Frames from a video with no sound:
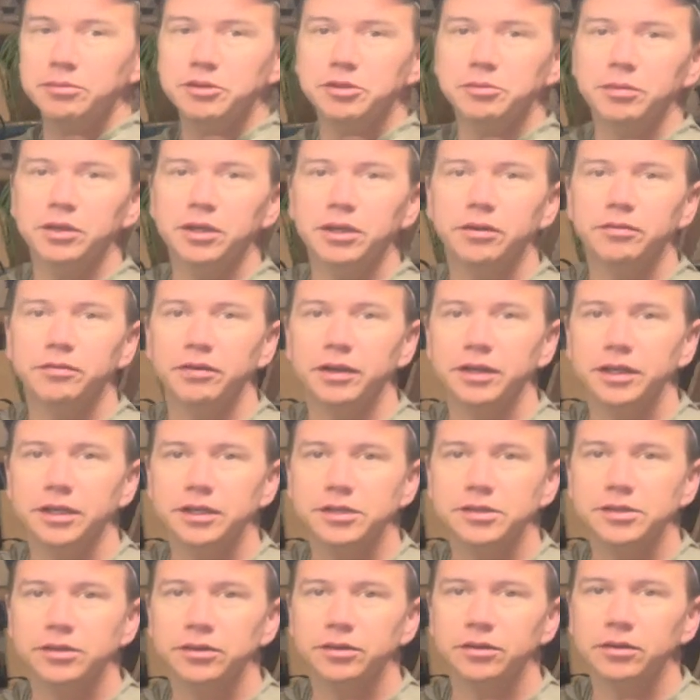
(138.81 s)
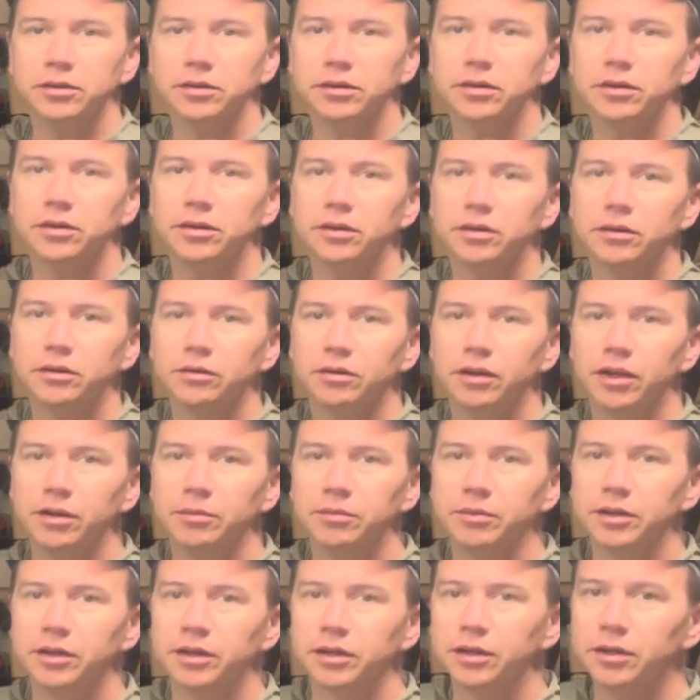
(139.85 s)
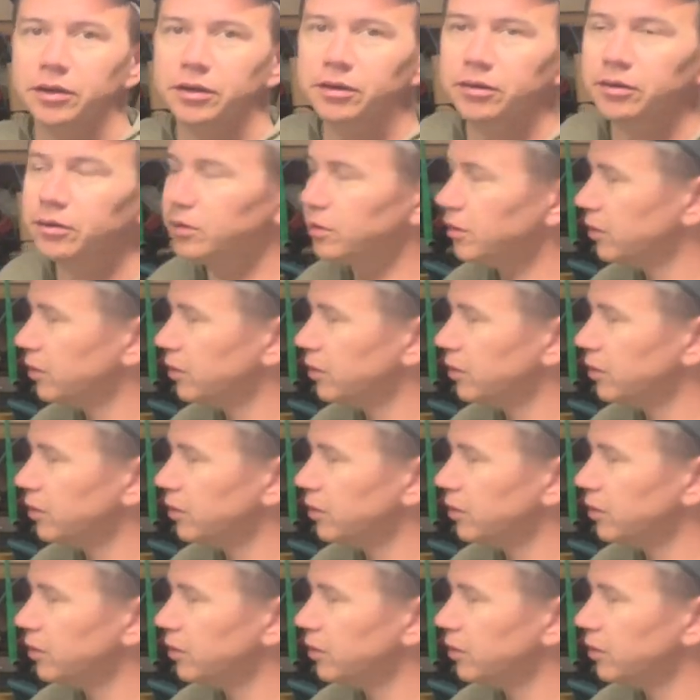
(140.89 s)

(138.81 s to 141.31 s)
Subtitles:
to me if I need to while I'm in the canoe,